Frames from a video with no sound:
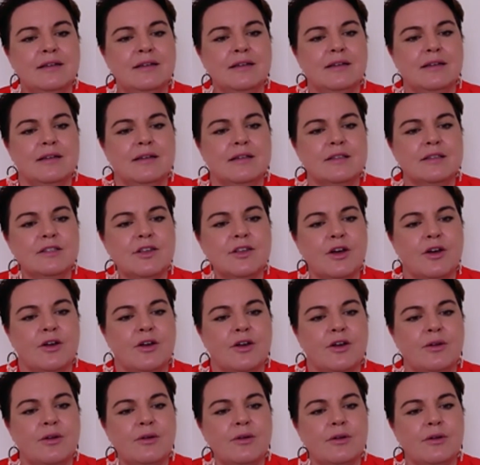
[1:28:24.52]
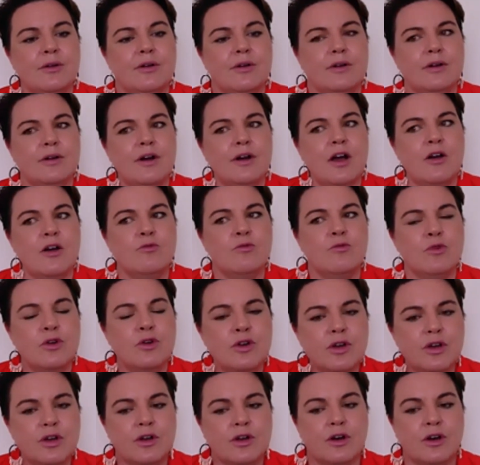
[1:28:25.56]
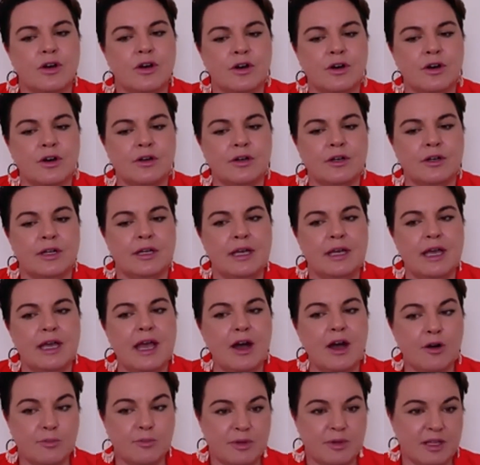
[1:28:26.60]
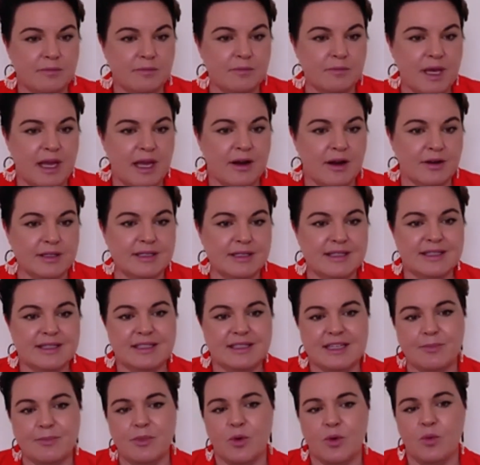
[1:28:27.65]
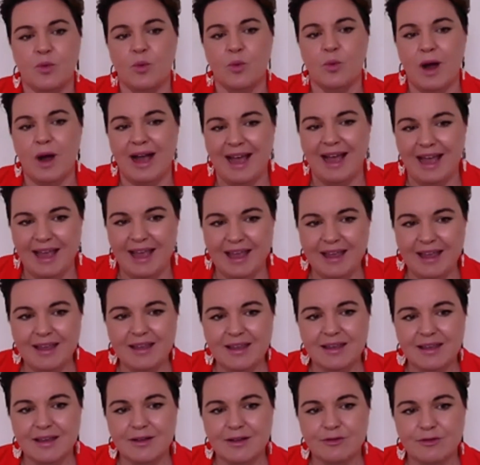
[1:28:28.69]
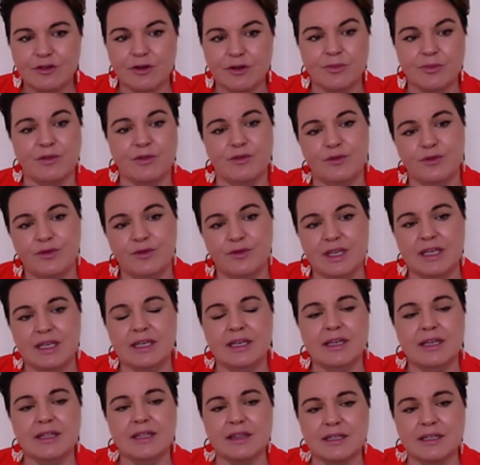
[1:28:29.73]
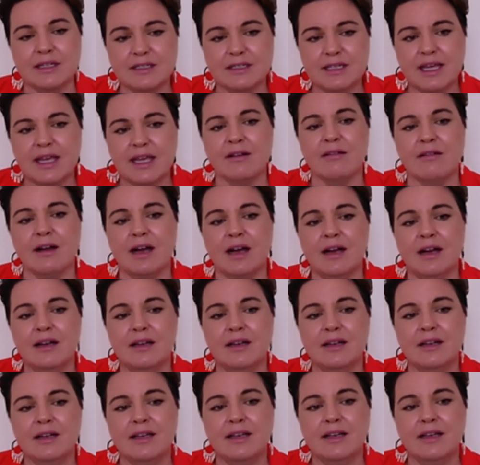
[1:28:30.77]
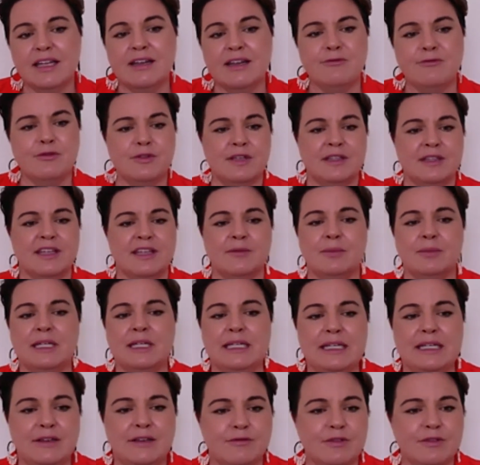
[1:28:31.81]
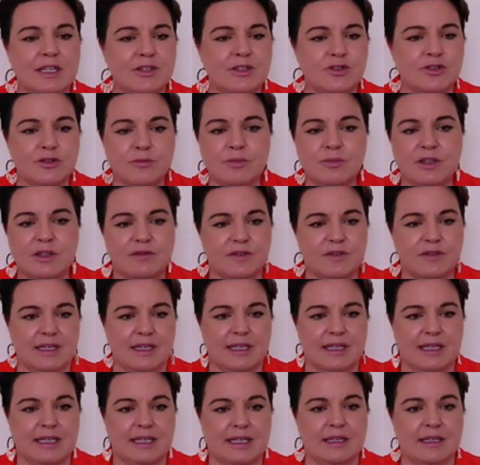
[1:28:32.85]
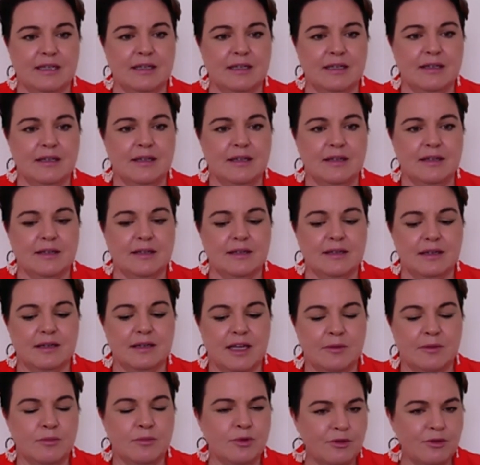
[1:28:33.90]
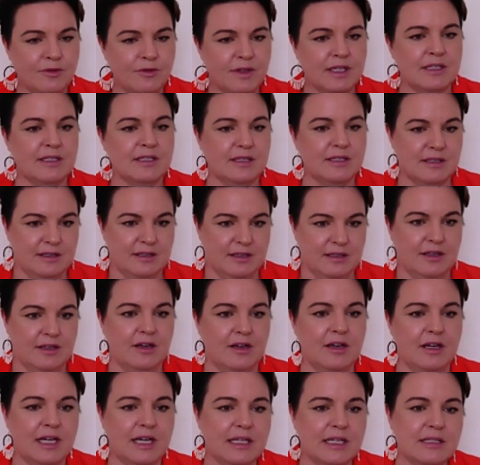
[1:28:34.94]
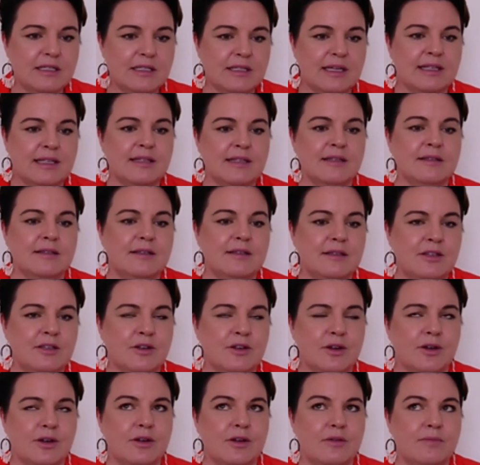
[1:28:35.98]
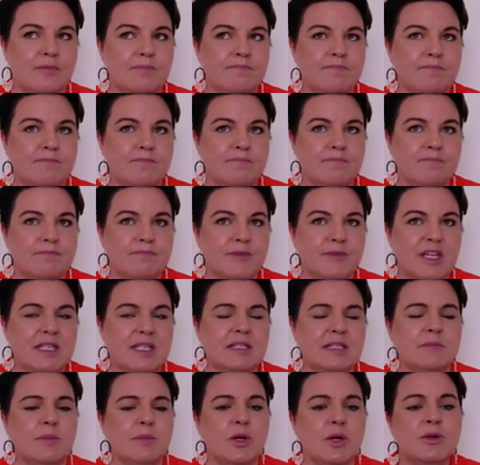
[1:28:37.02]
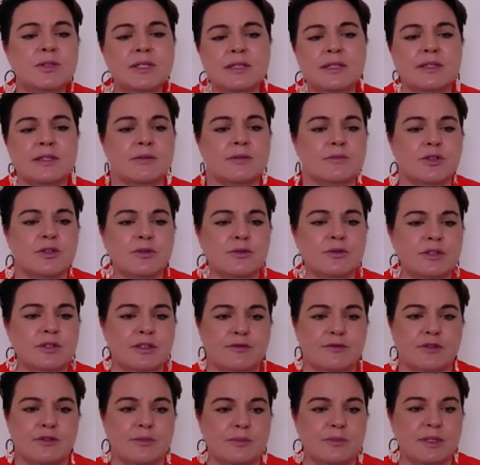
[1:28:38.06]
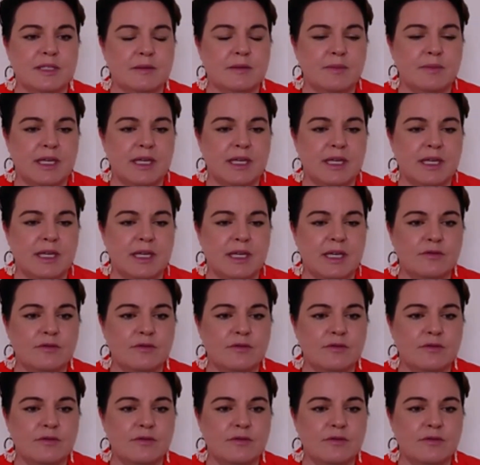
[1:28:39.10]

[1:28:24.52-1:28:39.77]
So I work on helping parents step away from the fear and the terror and everything they believe they should be feeling, and moving into the light and, you know, exposing them to a different perspective.